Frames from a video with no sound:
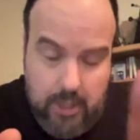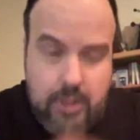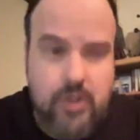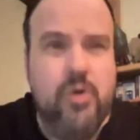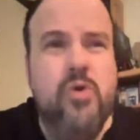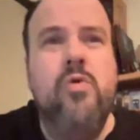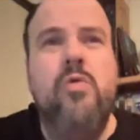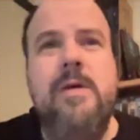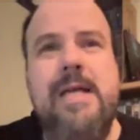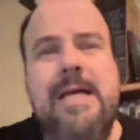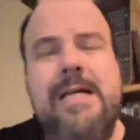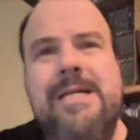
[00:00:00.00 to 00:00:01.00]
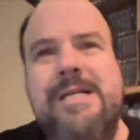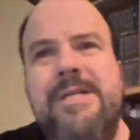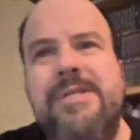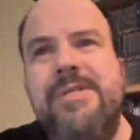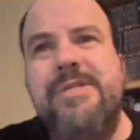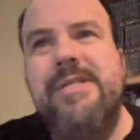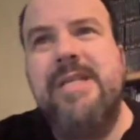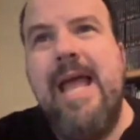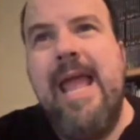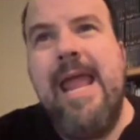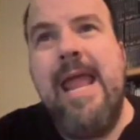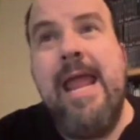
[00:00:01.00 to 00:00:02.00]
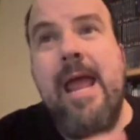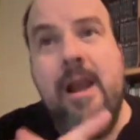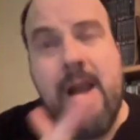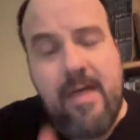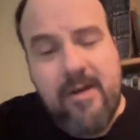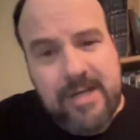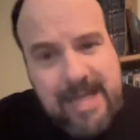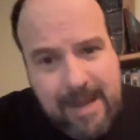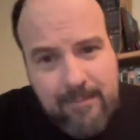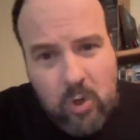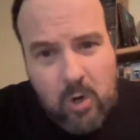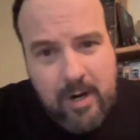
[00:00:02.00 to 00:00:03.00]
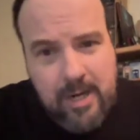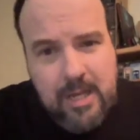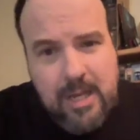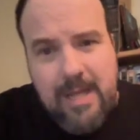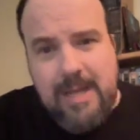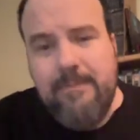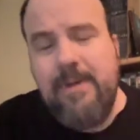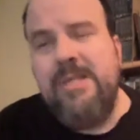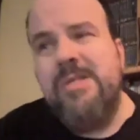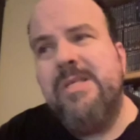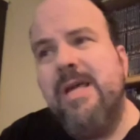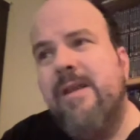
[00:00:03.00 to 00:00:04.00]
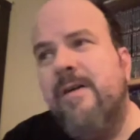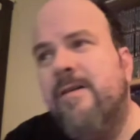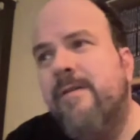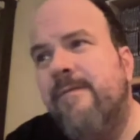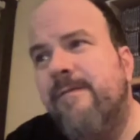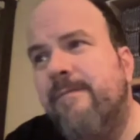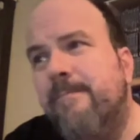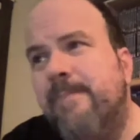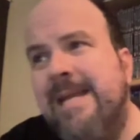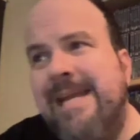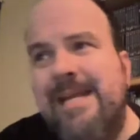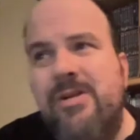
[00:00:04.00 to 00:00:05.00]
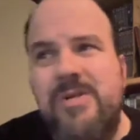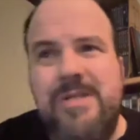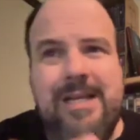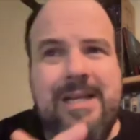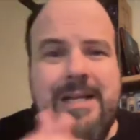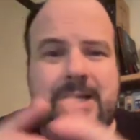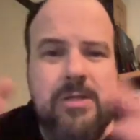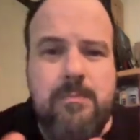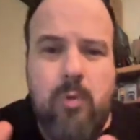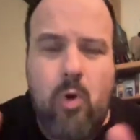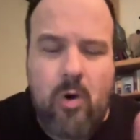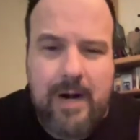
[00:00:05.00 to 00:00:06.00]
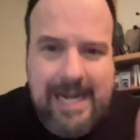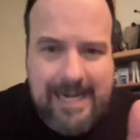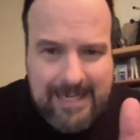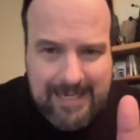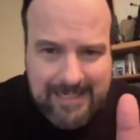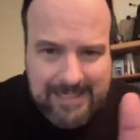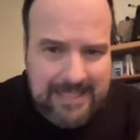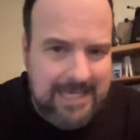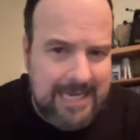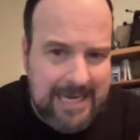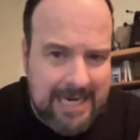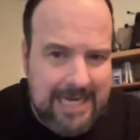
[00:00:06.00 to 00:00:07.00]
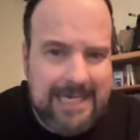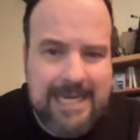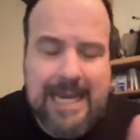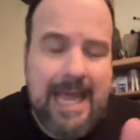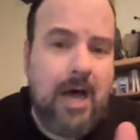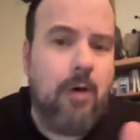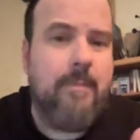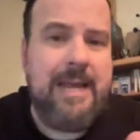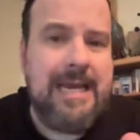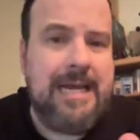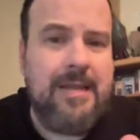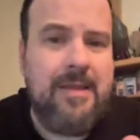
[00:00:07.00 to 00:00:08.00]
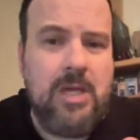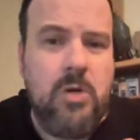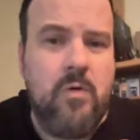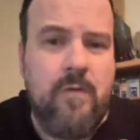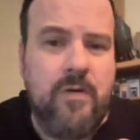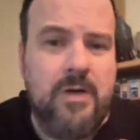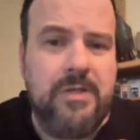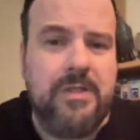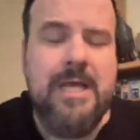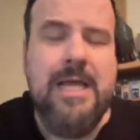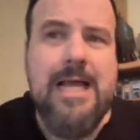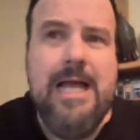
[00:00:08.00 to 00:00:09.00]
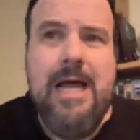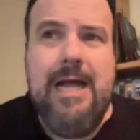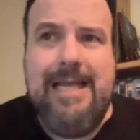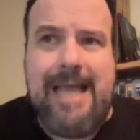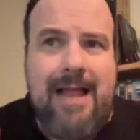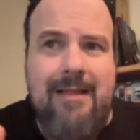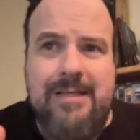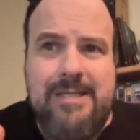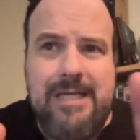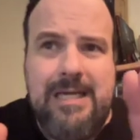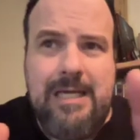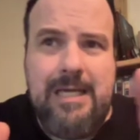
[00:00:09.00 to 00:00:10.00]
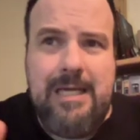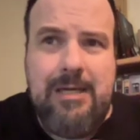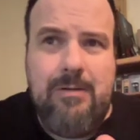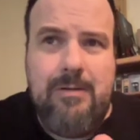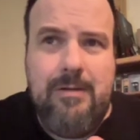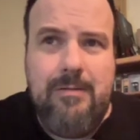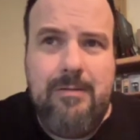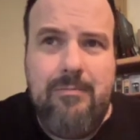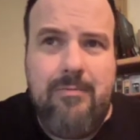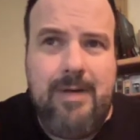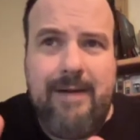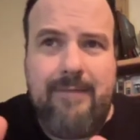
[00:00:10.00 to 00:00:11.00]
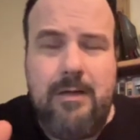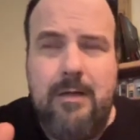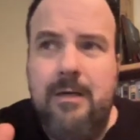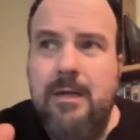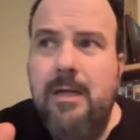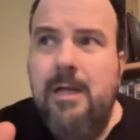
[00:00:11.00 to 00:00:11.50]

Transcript: who is another Time Lord, but instead of being interested in exploring and seeing and helping the universe, galaxy, whatever,